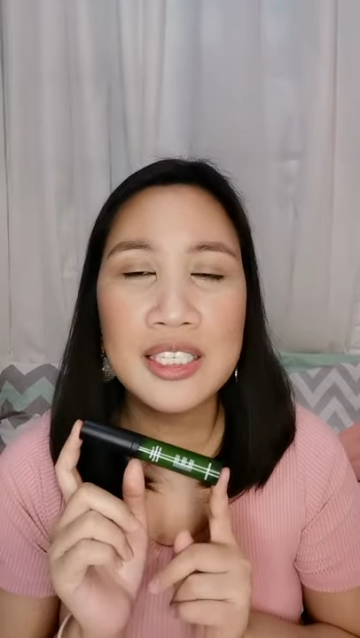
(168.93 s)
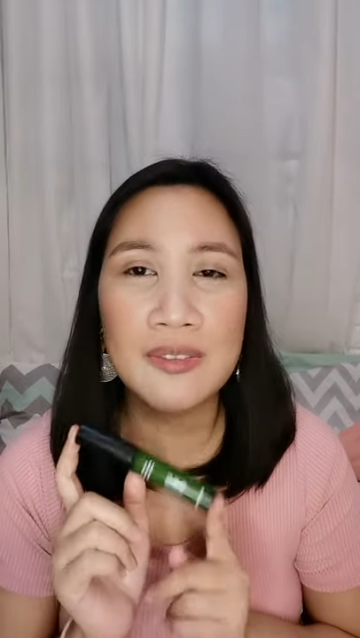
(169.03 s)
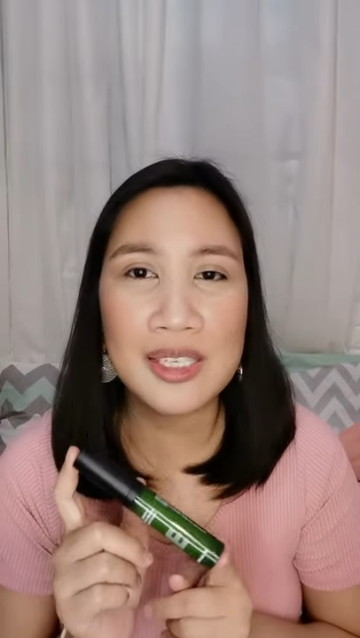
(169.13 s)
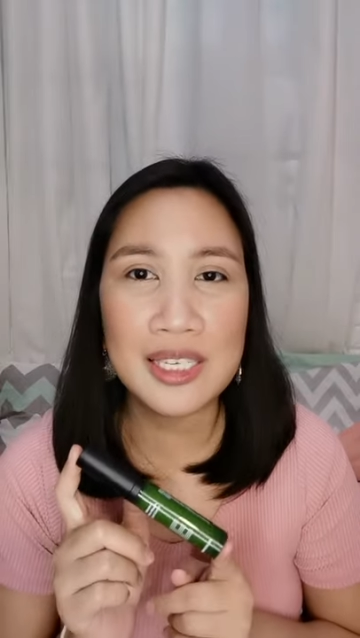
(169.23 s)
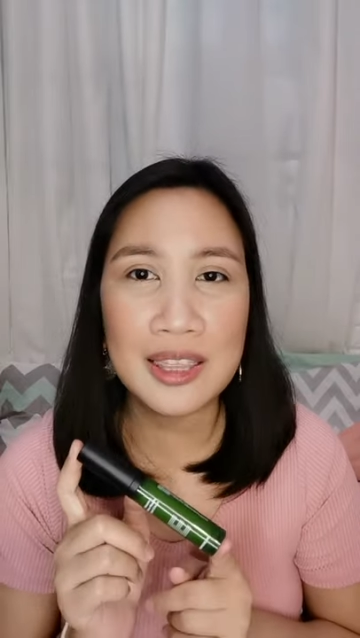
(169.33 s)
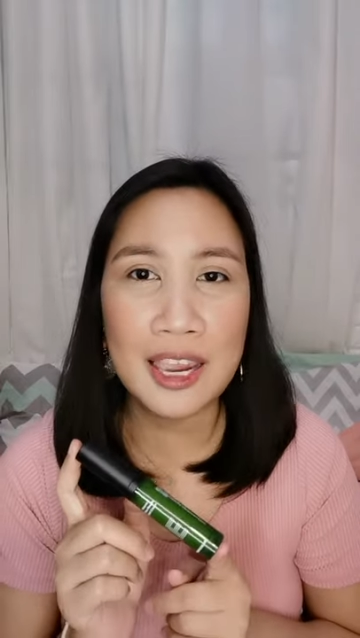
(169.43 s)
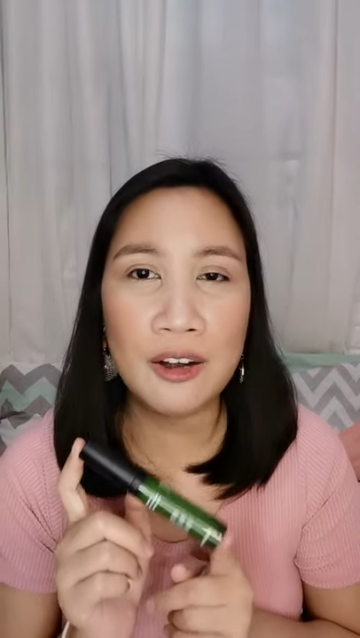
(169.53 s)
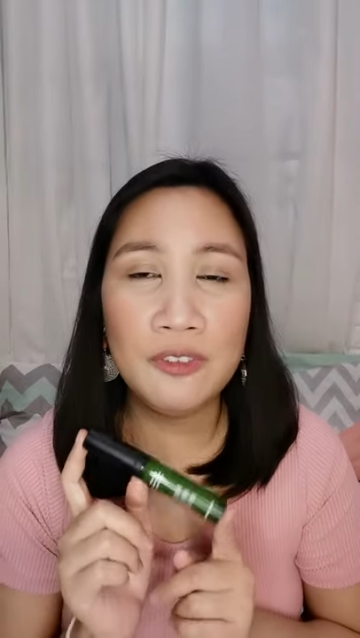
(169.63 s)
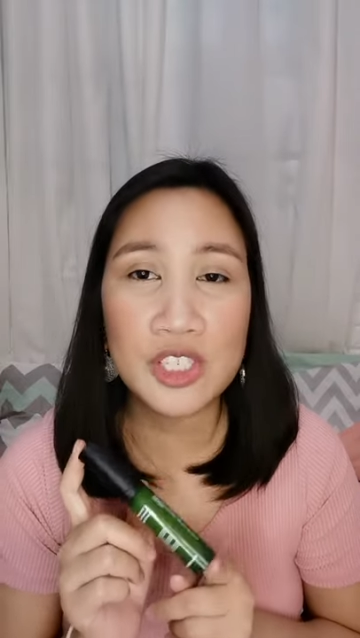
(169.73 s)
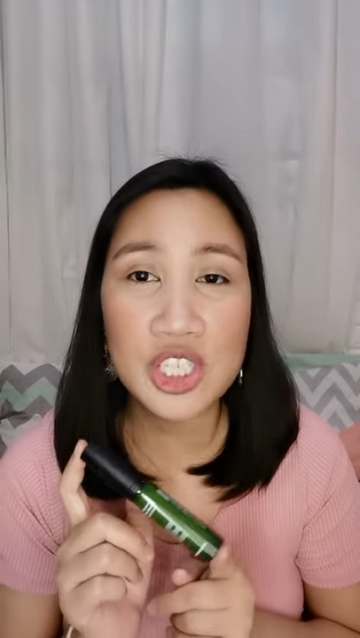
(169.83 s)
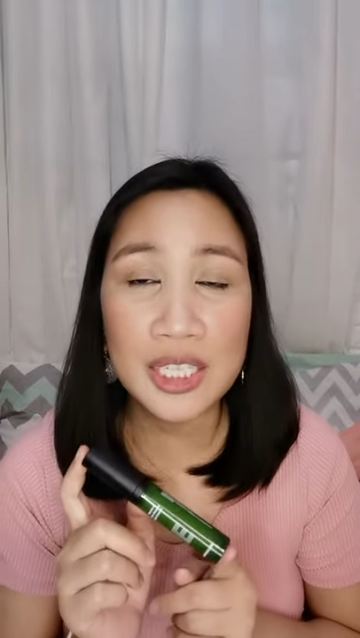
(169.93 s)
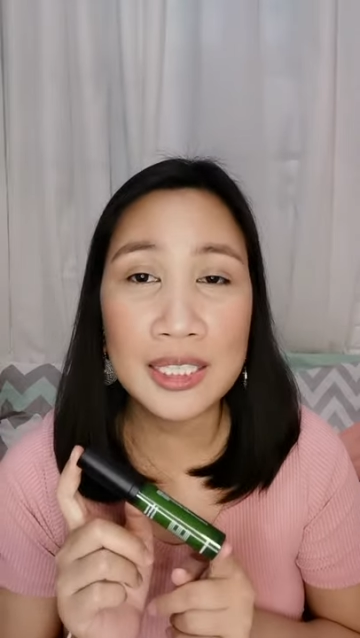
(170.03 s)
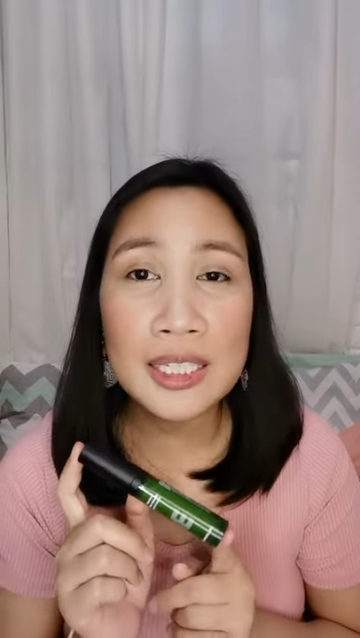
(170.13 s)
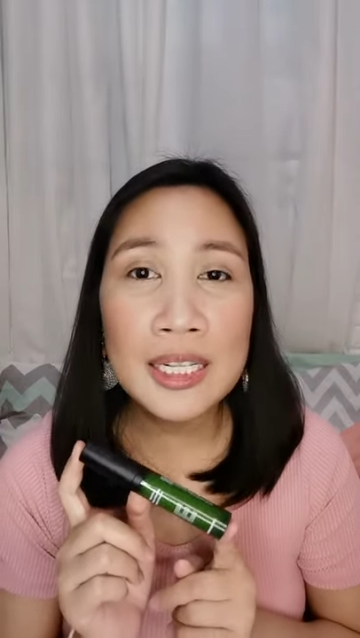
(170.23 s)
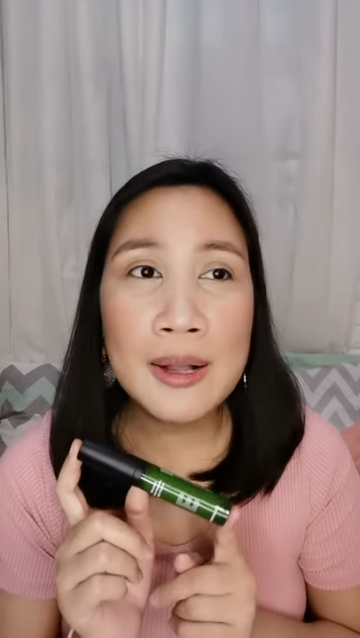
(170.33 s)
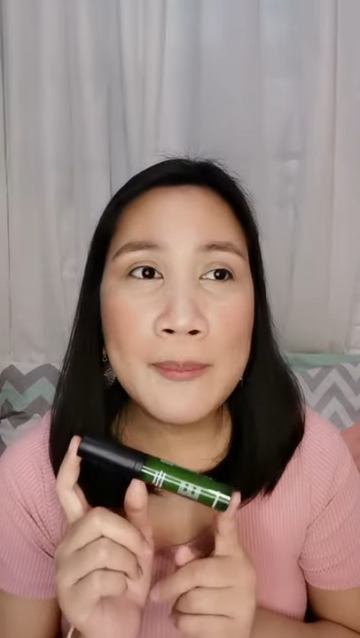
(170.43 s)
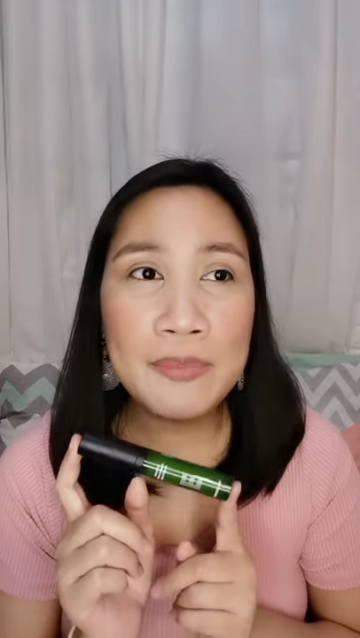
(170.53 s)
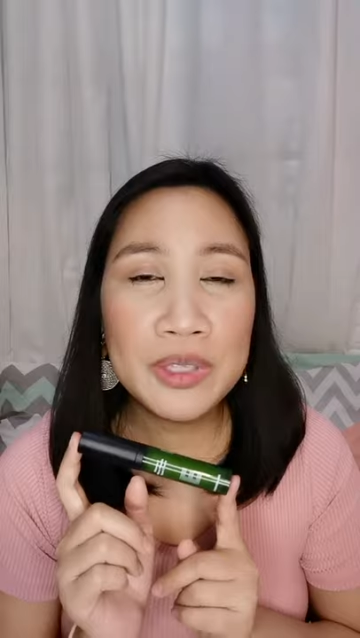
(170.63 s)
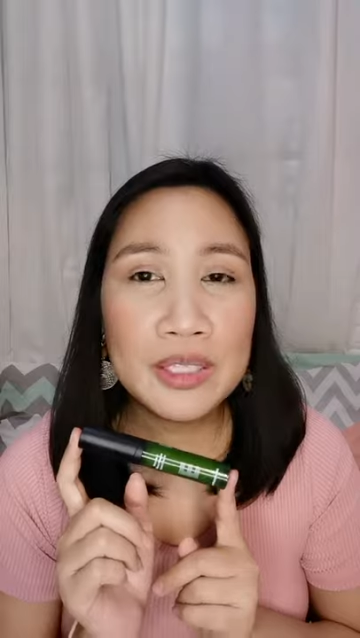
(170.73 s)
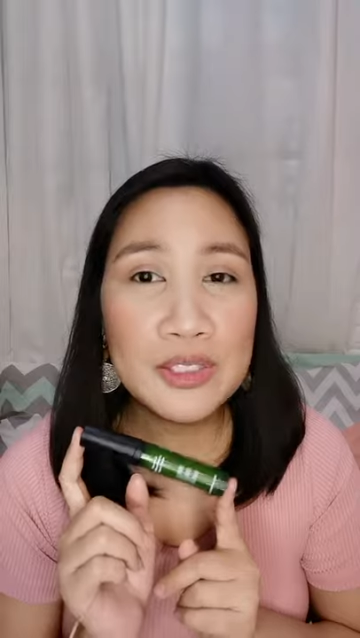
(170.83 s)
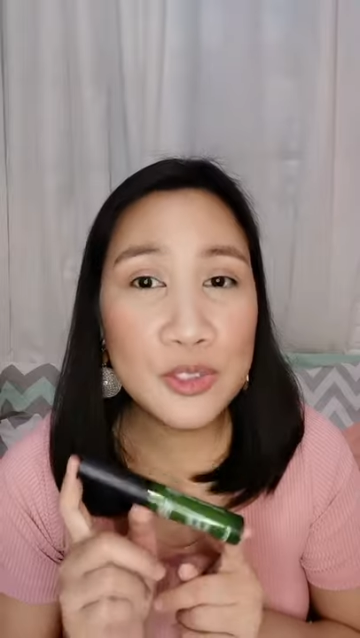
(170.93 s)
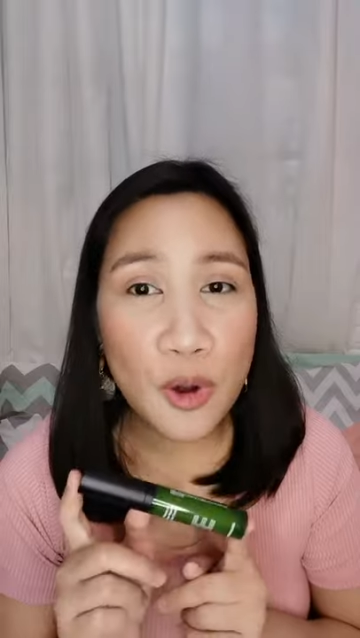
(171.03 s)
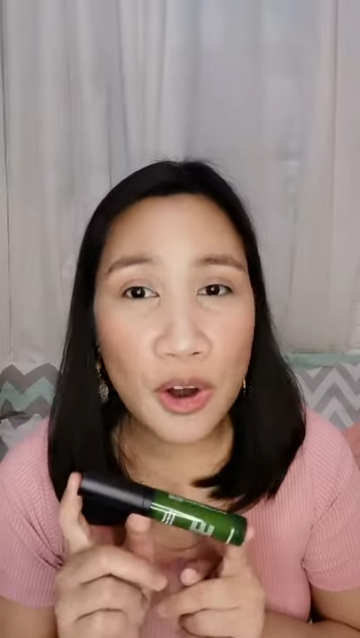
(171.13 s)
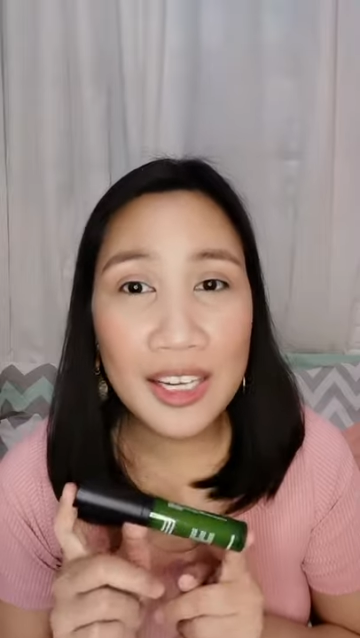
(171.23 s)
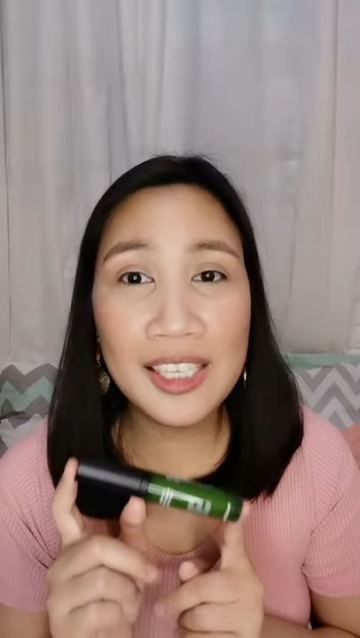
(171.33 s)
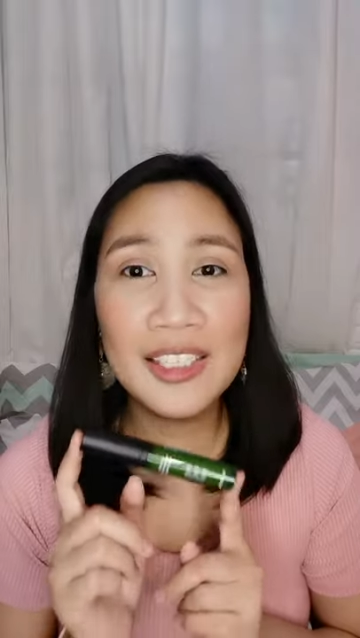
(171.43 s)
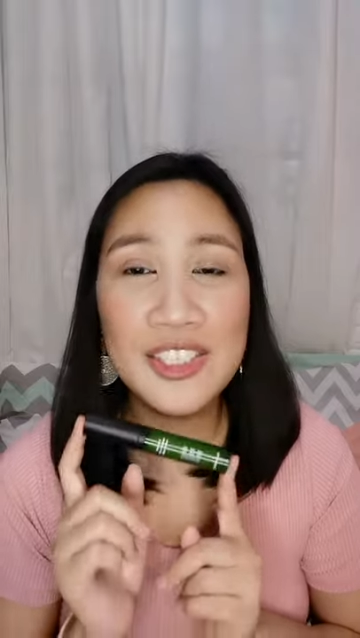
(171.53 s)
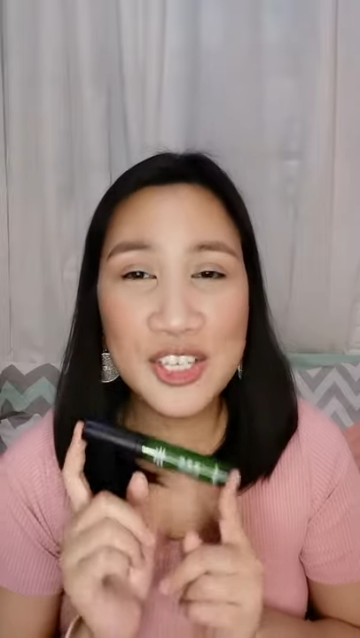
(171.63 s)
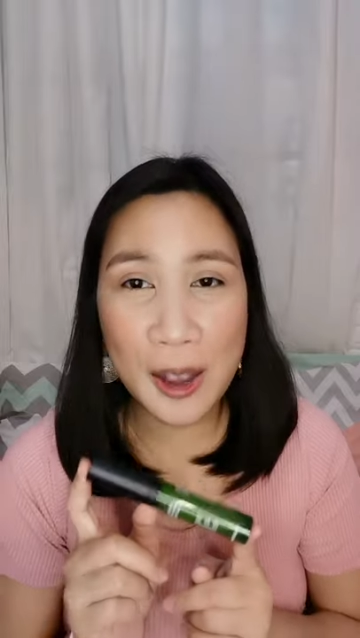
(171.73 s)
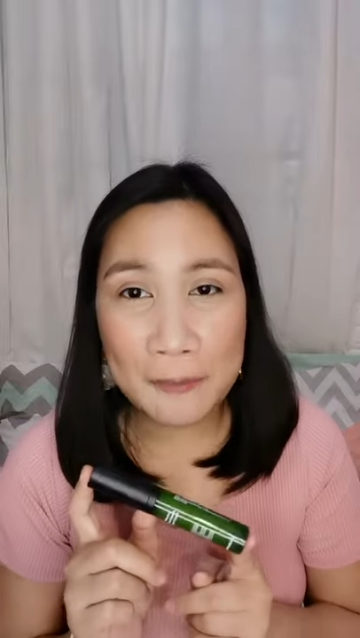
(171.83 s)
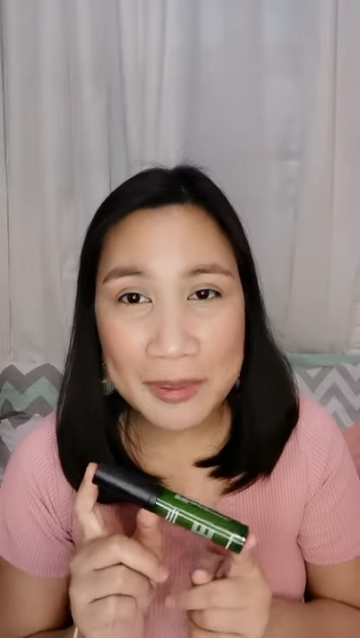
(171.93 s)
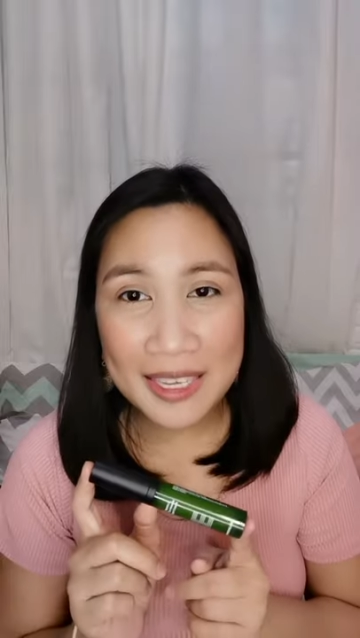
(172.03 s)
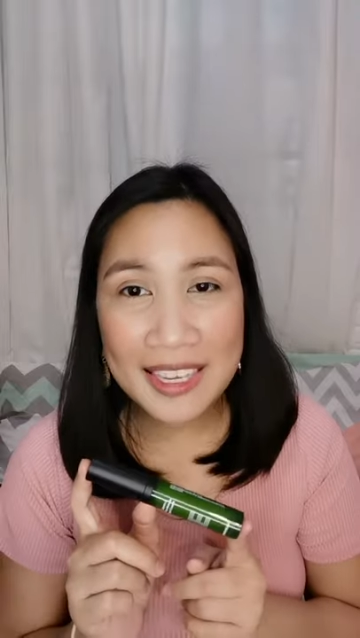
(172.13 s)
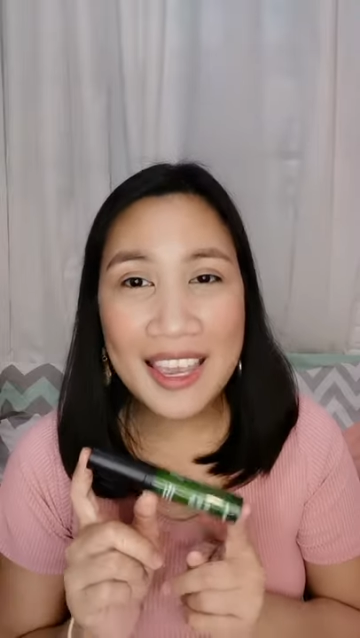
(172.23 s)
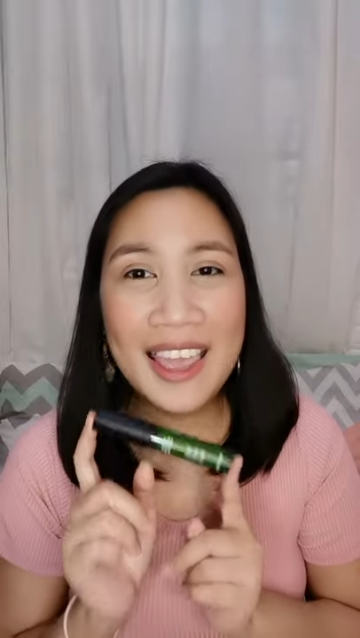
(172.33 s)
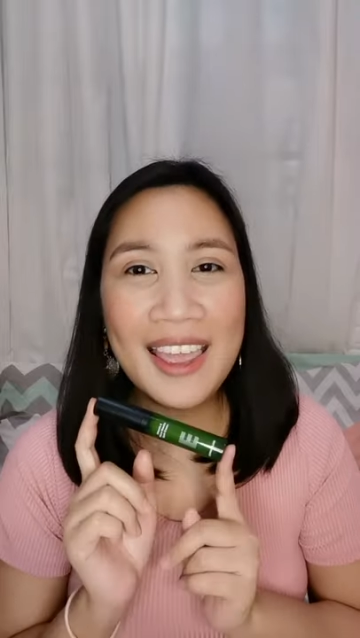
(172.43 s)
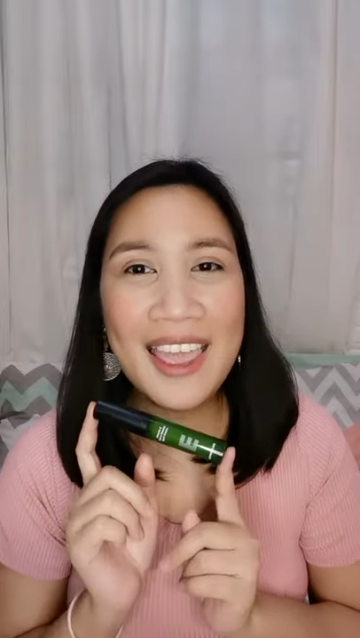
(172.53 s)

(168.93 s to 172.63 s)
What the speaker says: just visit their official store in Shopee.